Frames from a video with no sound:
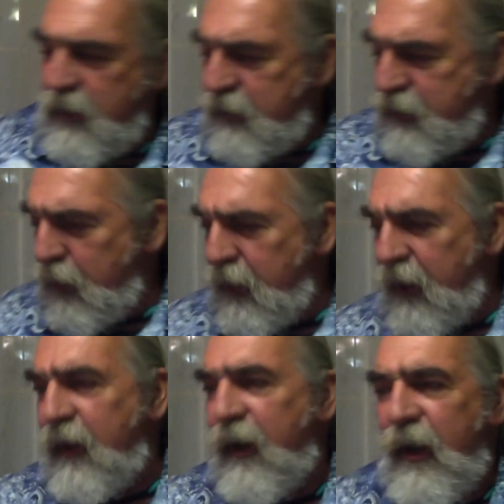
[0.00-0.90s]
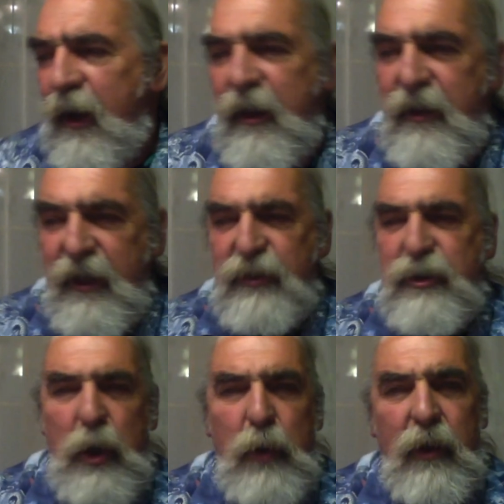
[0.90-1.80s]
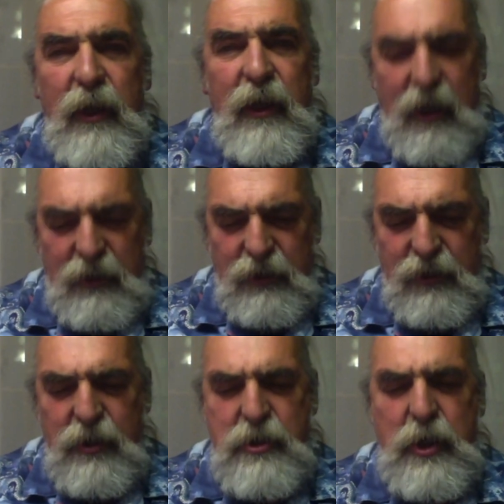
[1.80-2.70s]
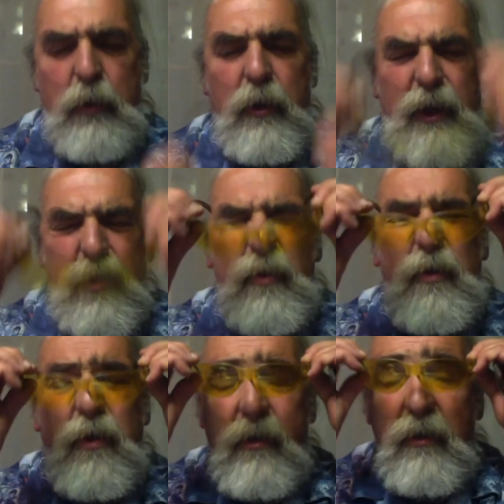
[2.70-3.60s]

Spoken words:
so that these totally luscious and totally cool